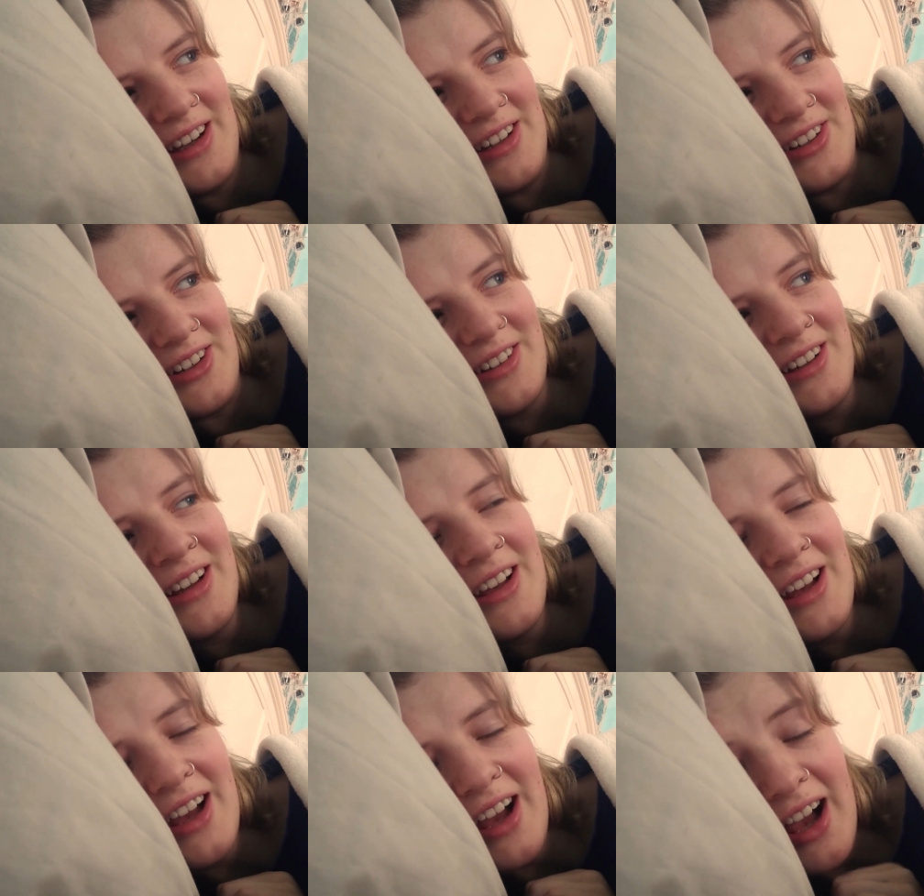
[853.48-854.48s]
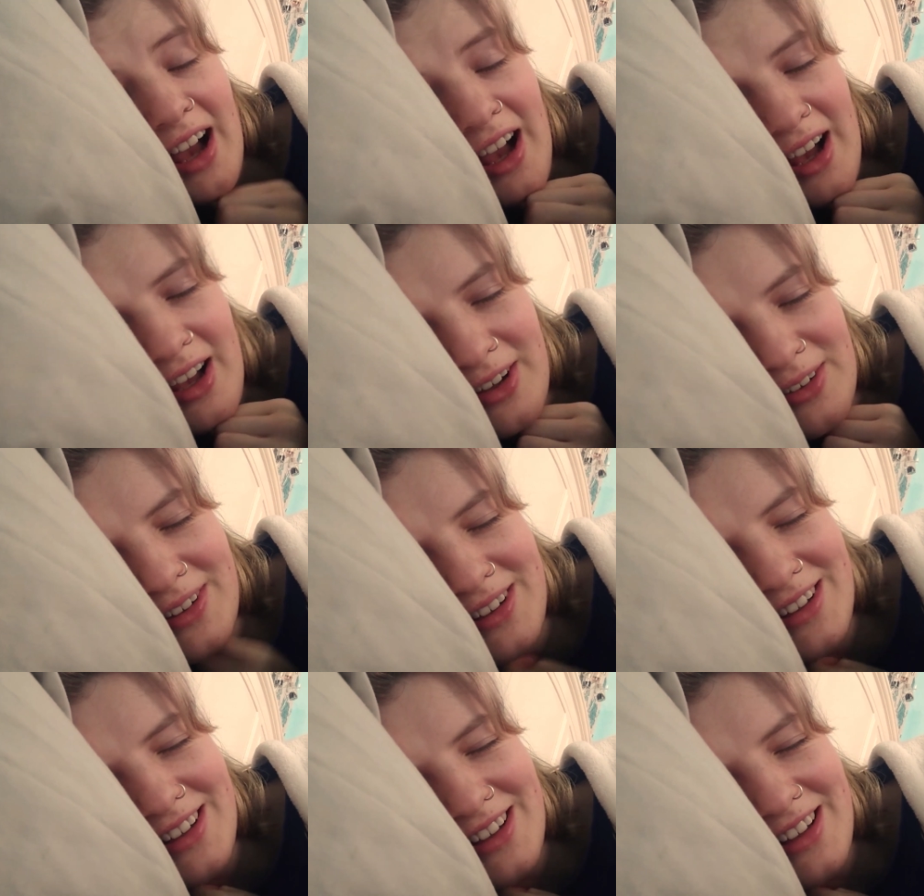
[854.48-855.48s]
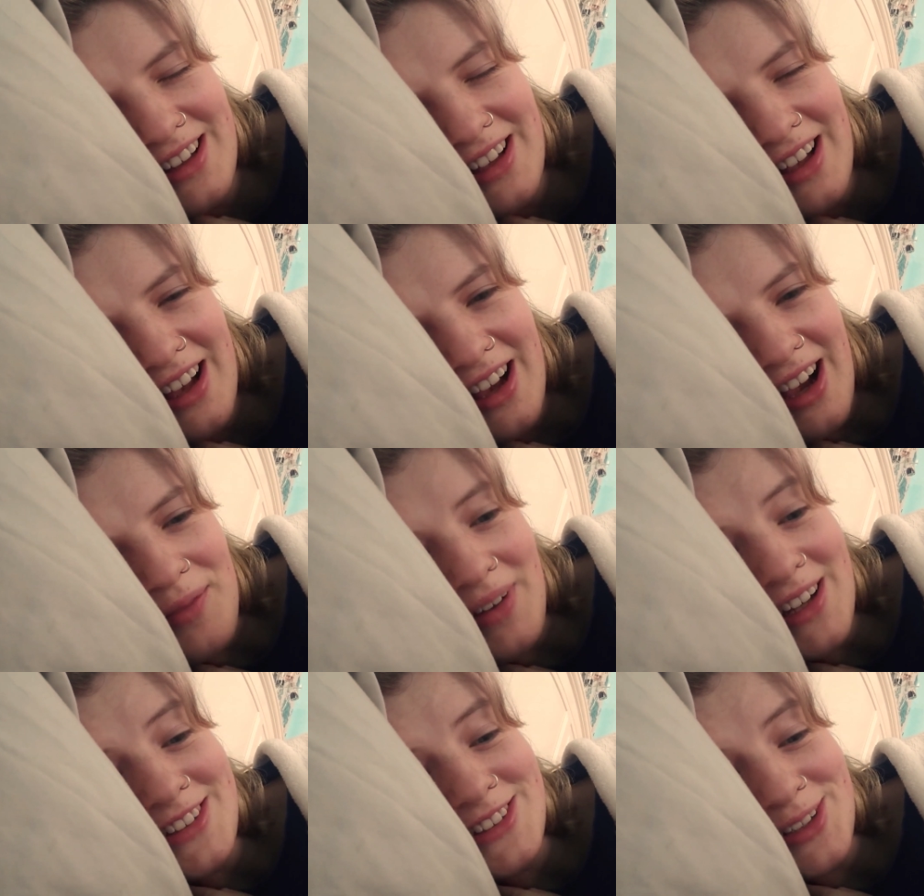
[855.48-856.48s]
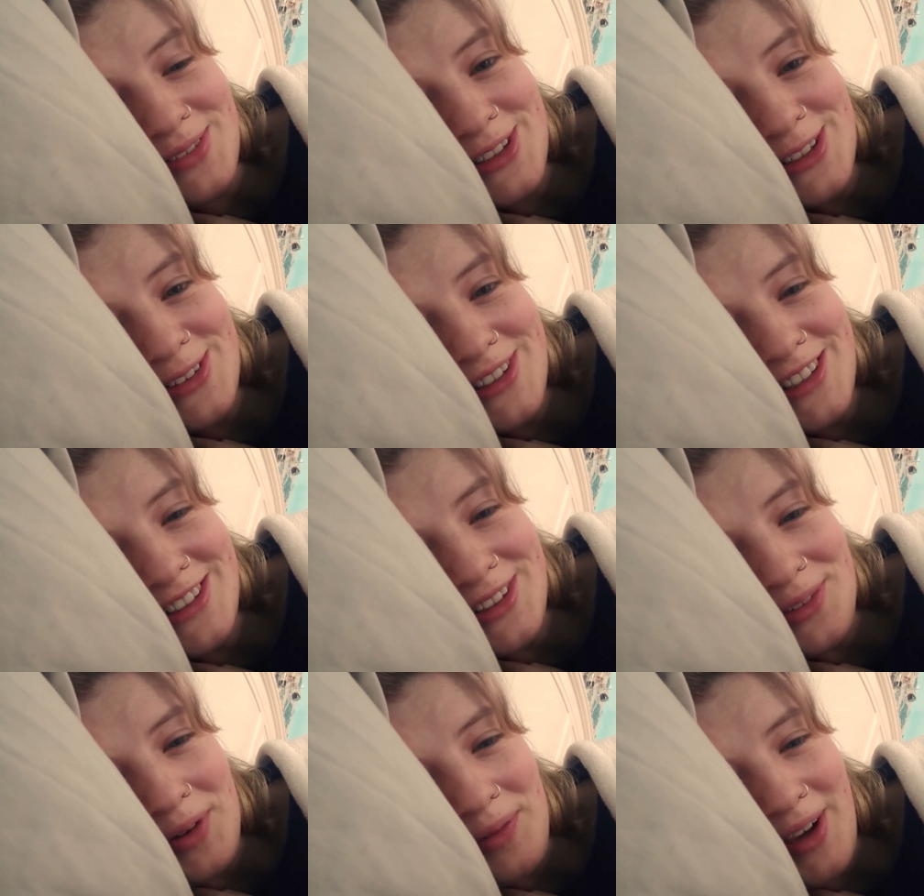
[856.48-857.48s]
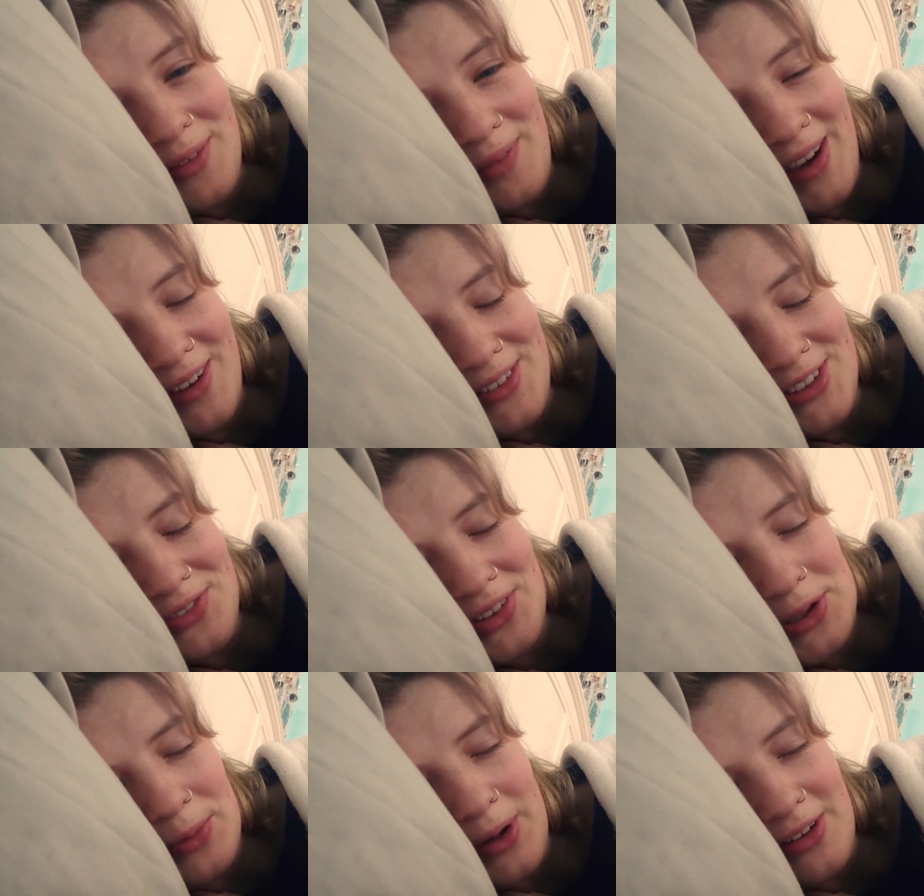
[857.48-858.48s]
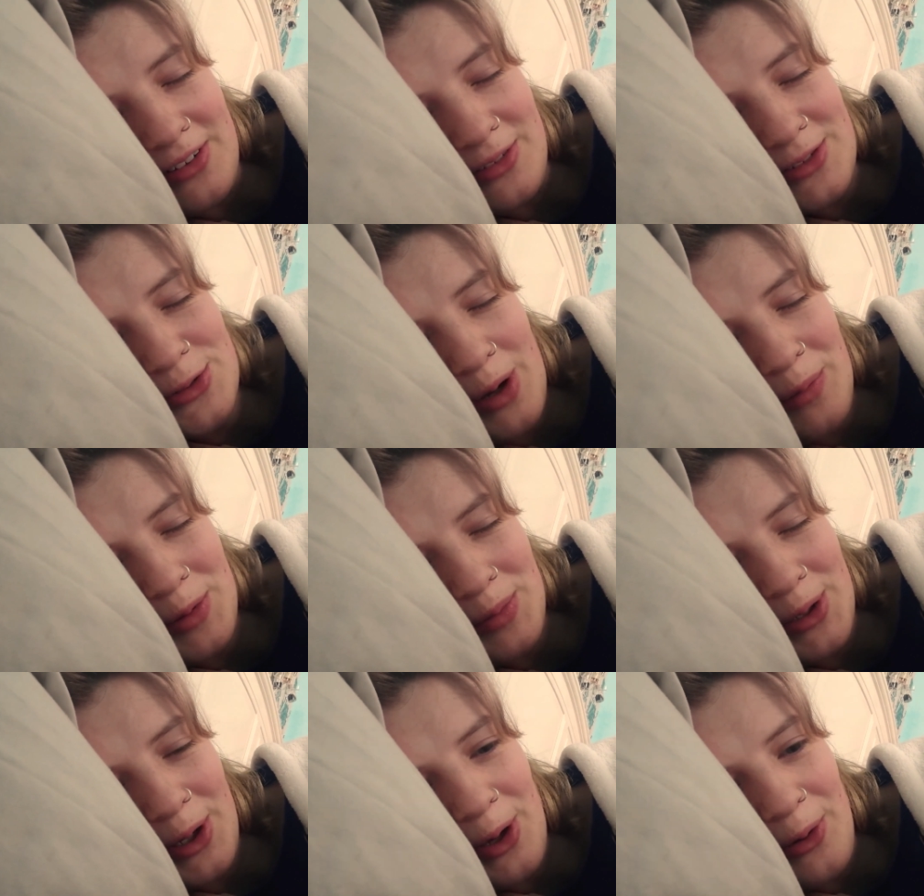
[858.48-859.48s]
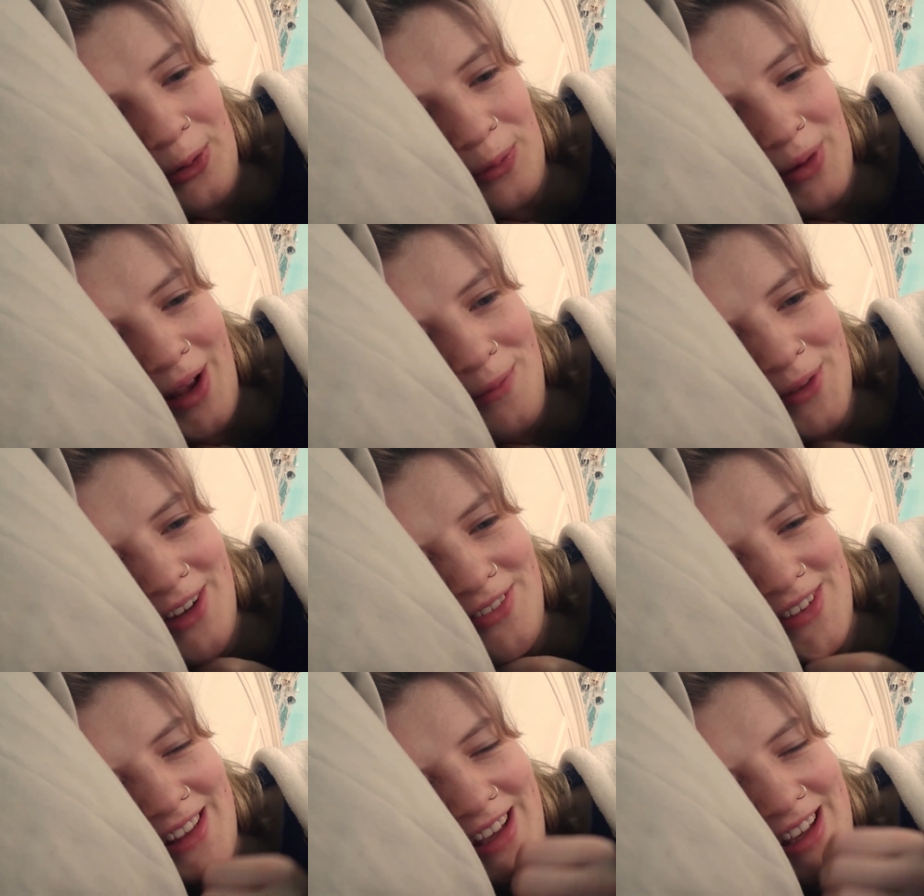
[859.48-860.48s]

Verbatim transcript: Hi, dog. Um, I managed to get my Switch in my backpack, which I'm very proud of. It's wrapped up in a coat, but I'm going to have to